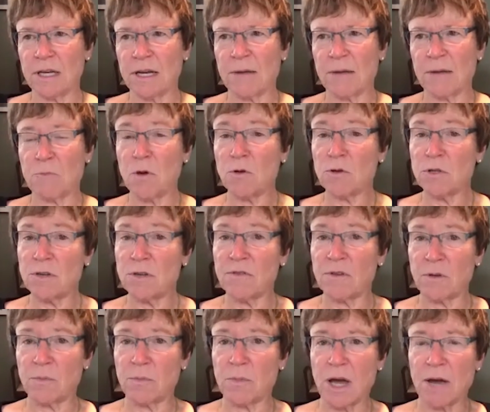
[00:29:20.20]
most of
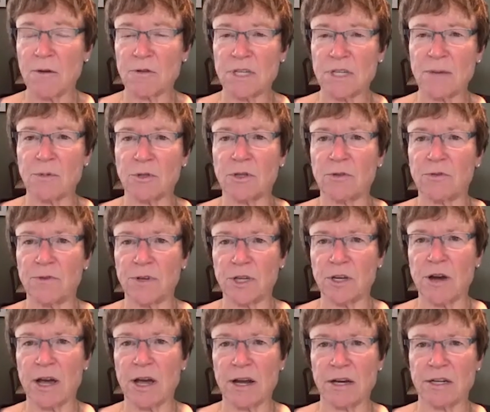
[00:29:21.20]
them, I was able to
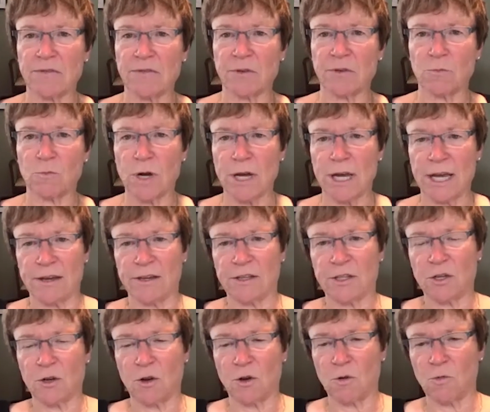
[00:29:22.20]
figure out a different way.
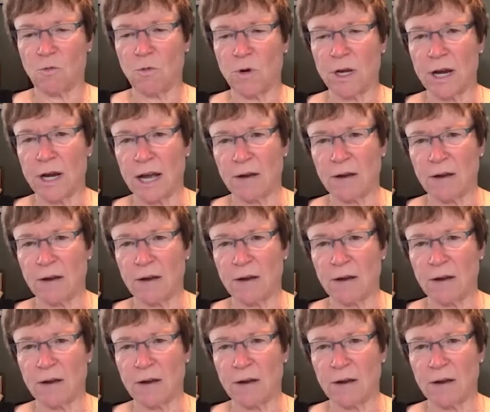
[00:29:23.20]
So when